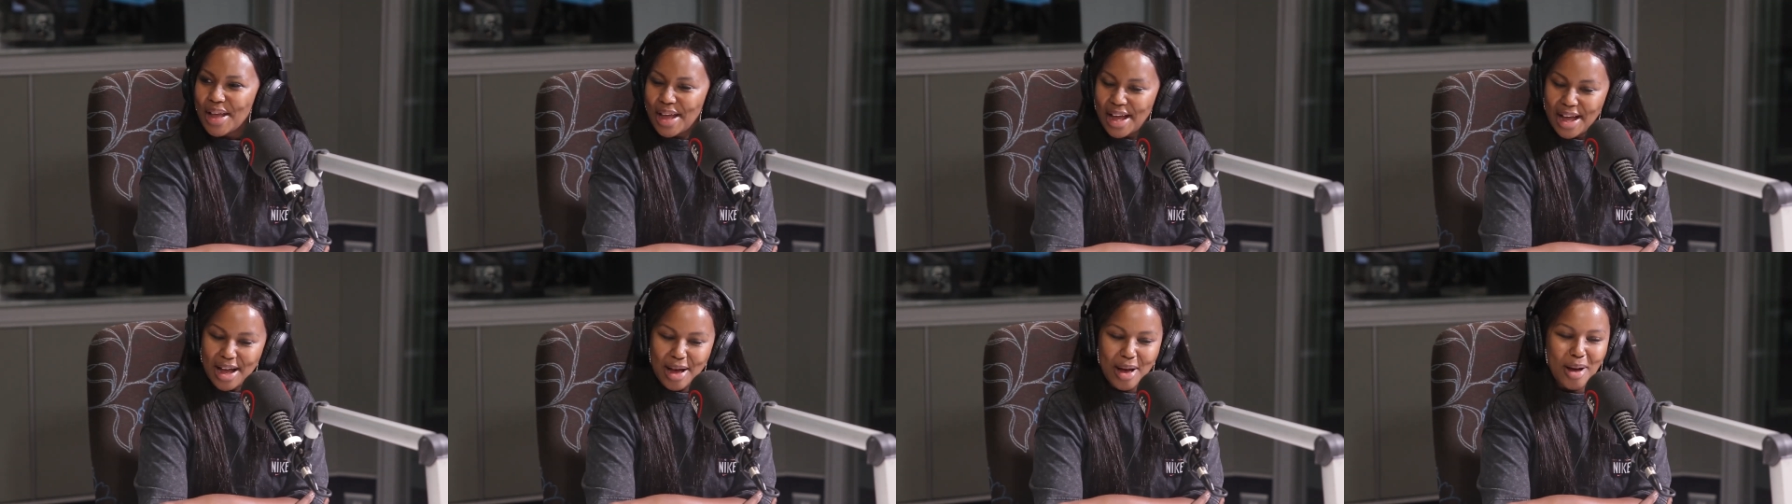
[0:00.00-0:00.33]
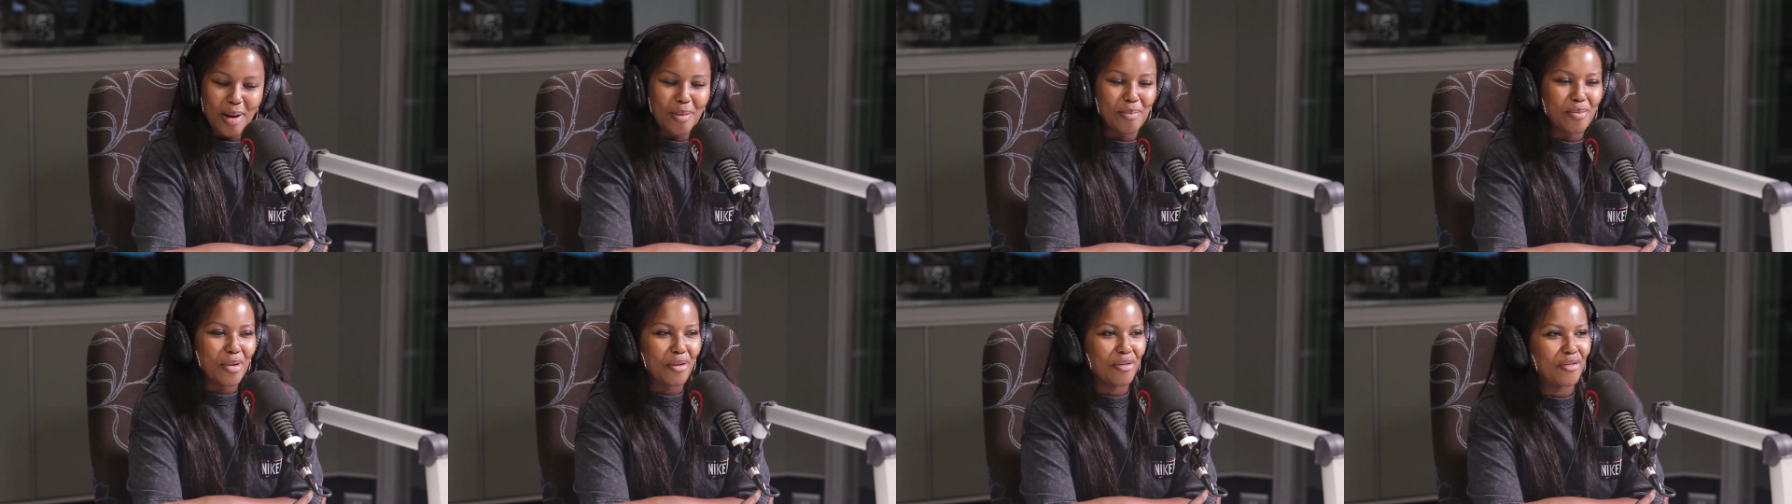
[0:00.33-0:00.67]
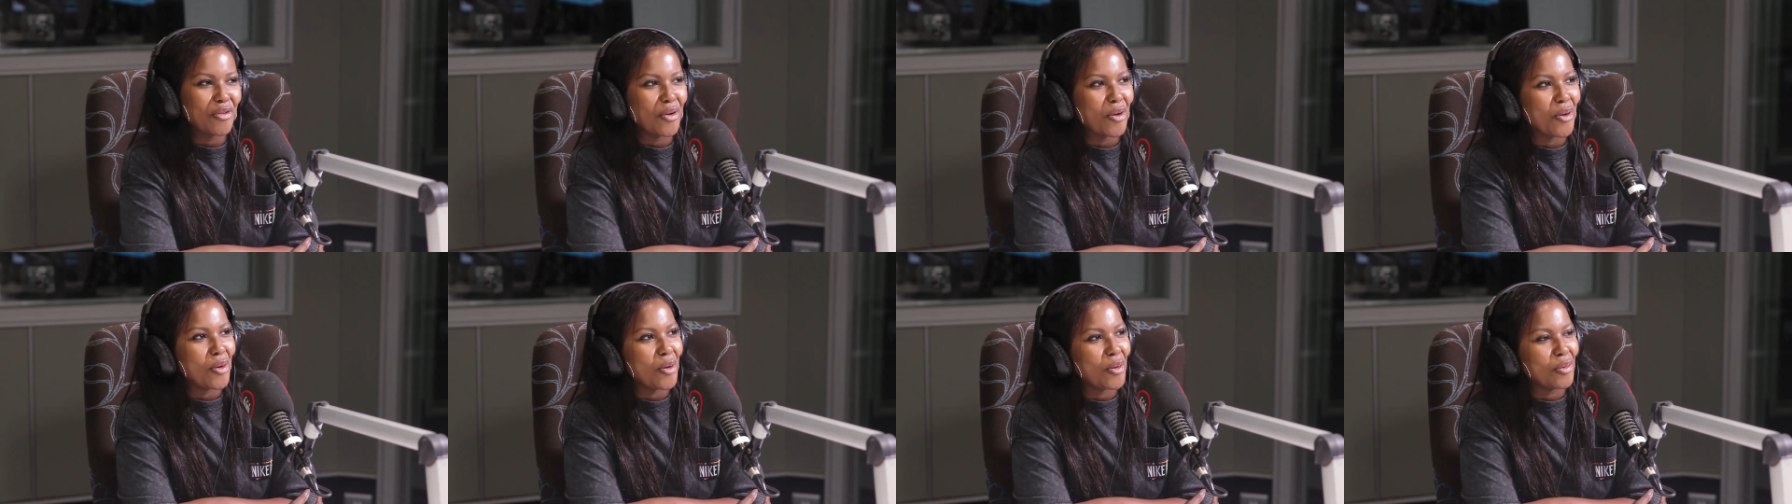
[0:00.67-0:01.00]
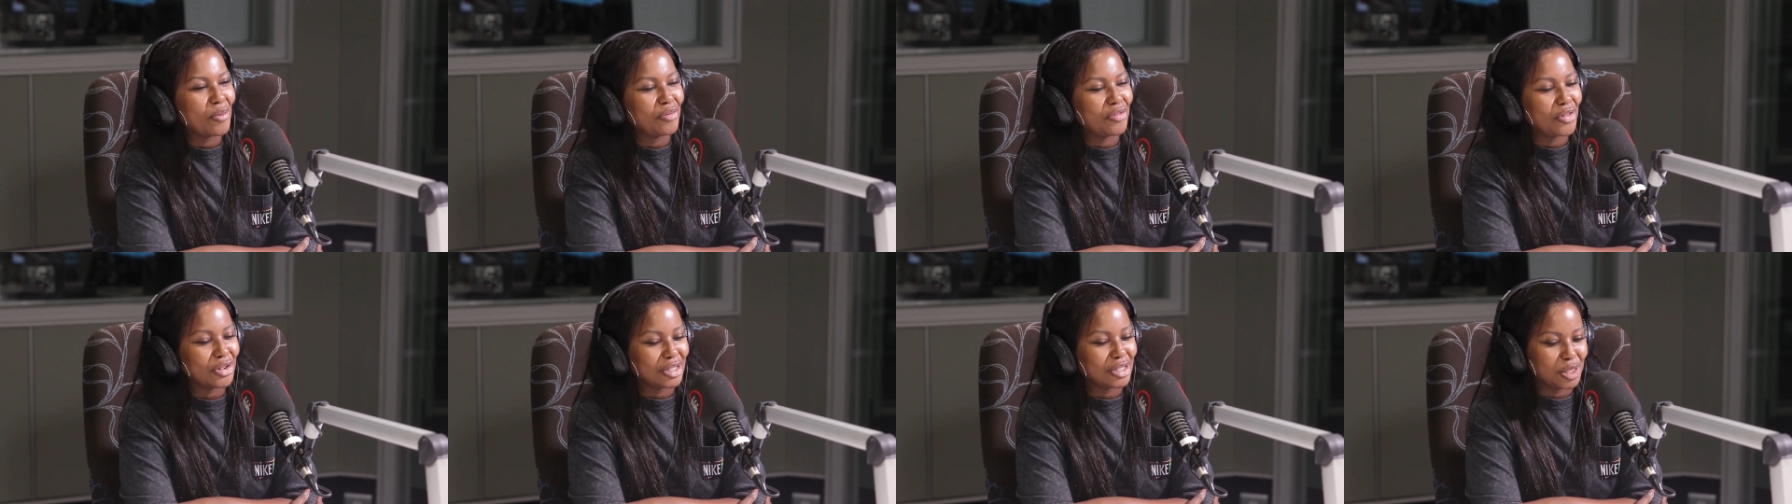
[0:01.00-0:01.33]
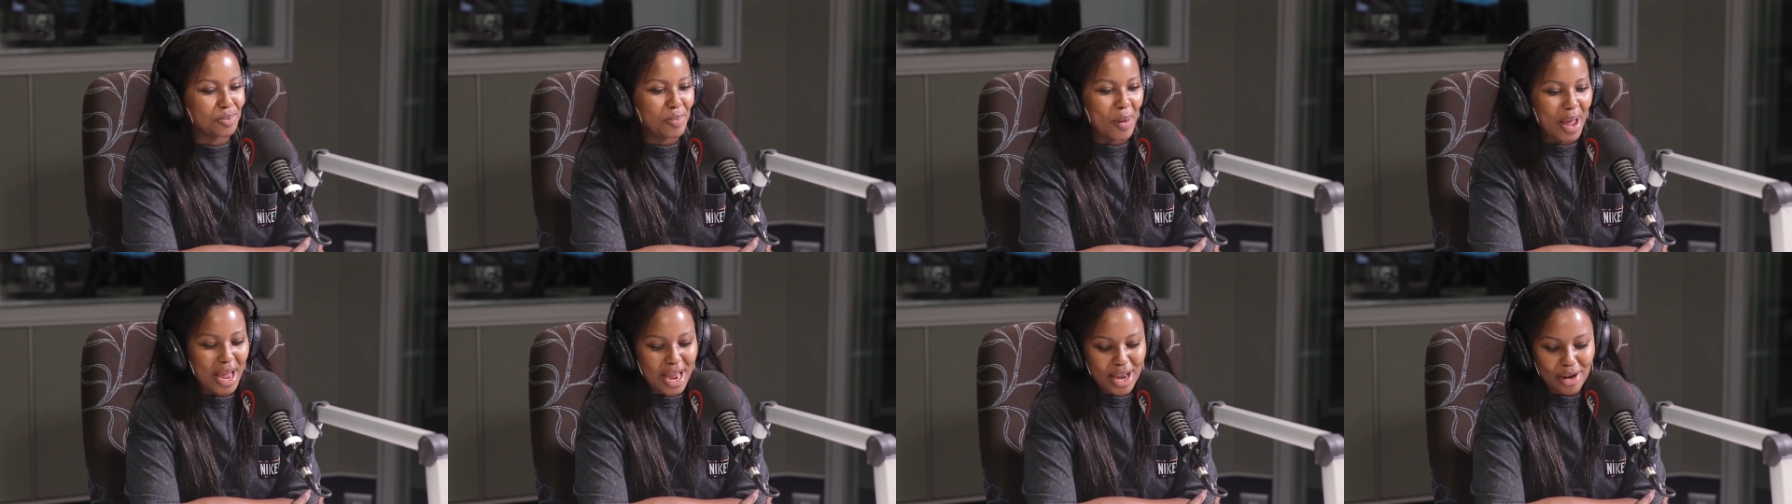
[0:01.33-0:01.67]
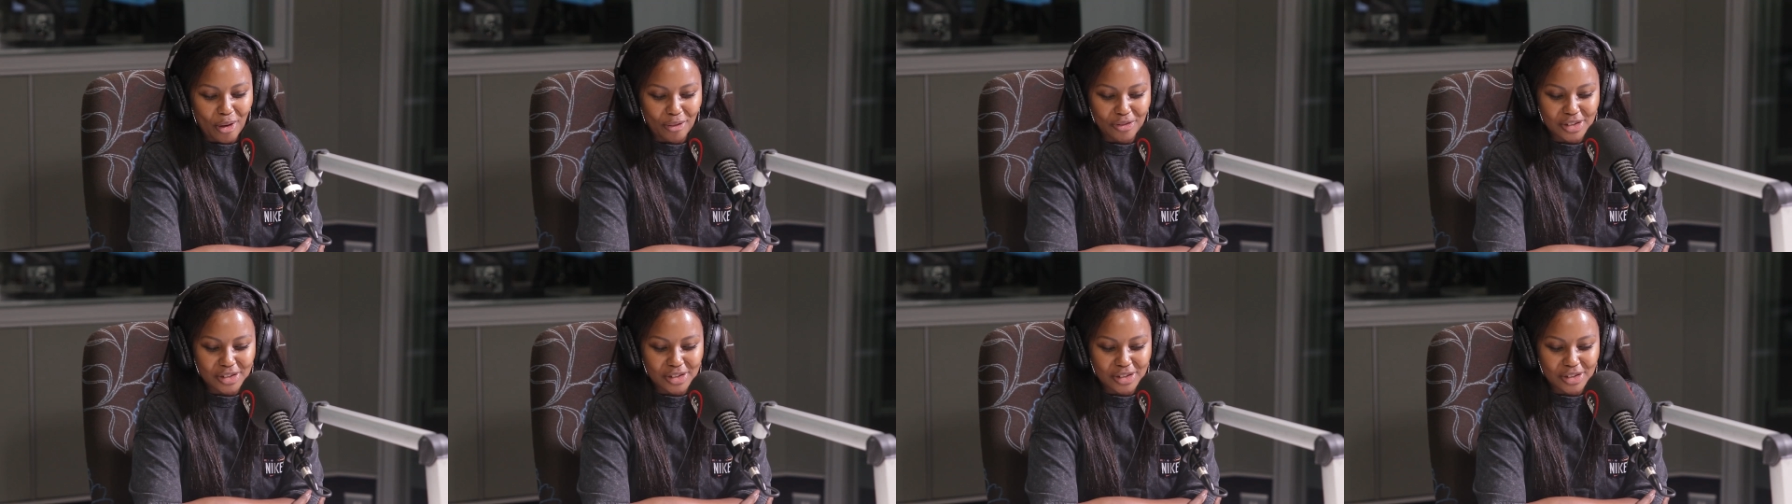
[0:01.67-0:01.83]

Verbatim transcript: um, for for Spain, mm-hmm.